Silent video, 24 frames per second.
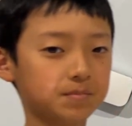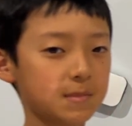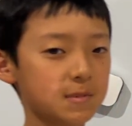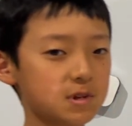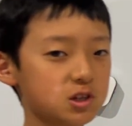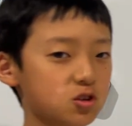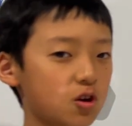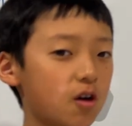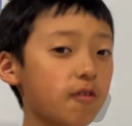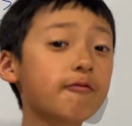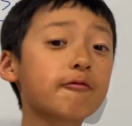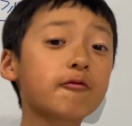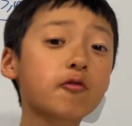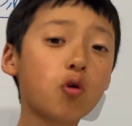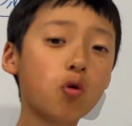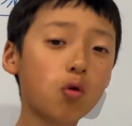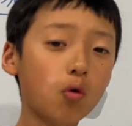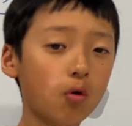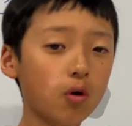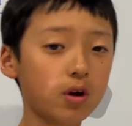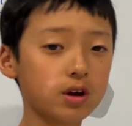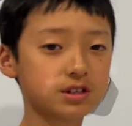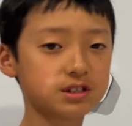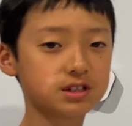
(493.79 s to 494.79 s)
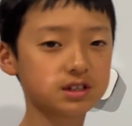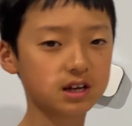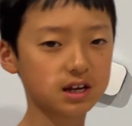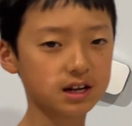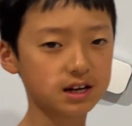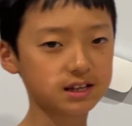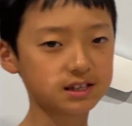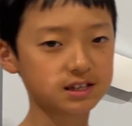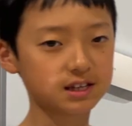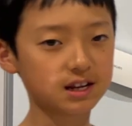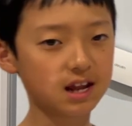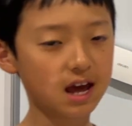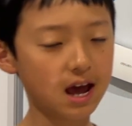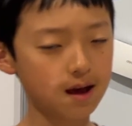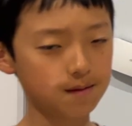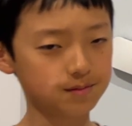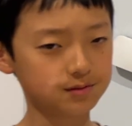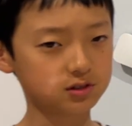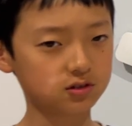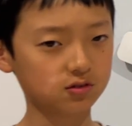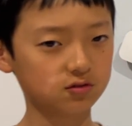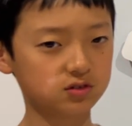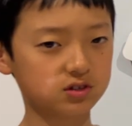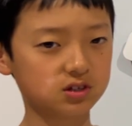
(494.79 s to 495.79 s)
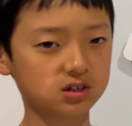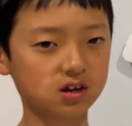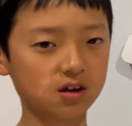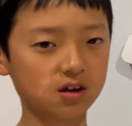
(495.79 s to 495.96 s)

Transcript: So of course, it is an absolute